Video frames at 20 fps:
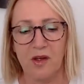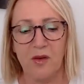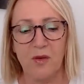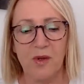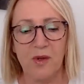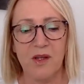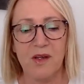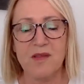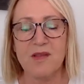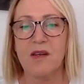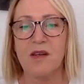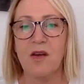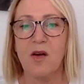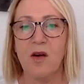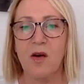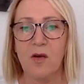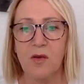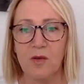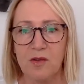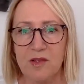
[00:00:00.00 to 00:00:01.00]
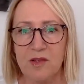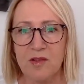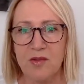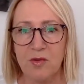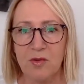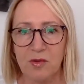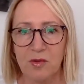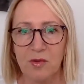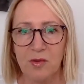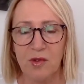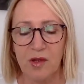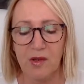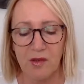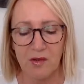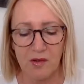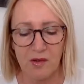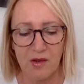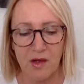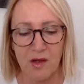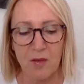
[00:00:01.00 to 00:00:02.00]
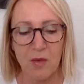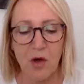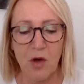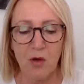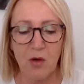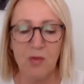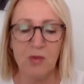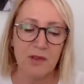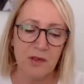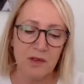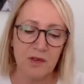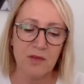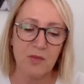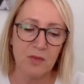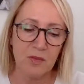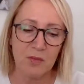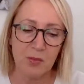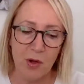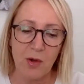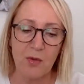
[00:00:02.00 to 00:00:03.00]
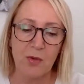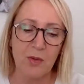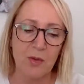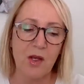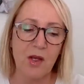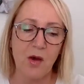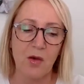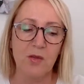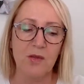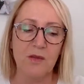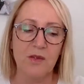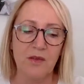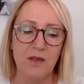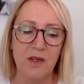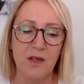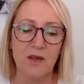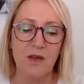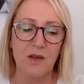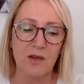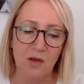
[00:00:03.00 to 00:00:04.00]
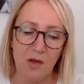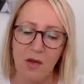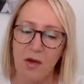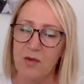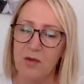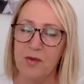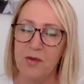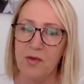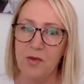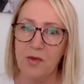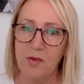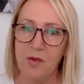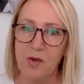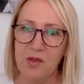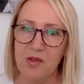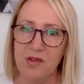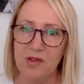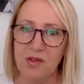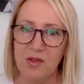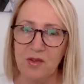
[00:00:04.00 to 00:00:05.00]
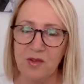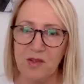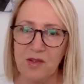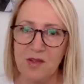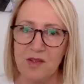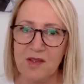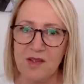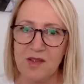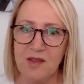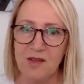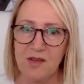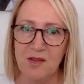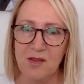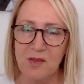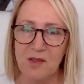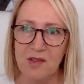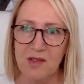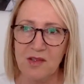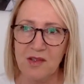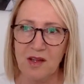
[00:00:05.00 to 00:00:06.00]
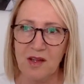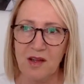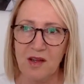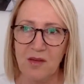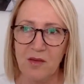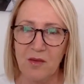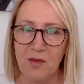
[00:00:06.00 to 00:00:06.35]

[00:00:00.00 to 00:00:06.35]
And when I say old school, now I'm older probably older than a lot of you watching or listening to me today.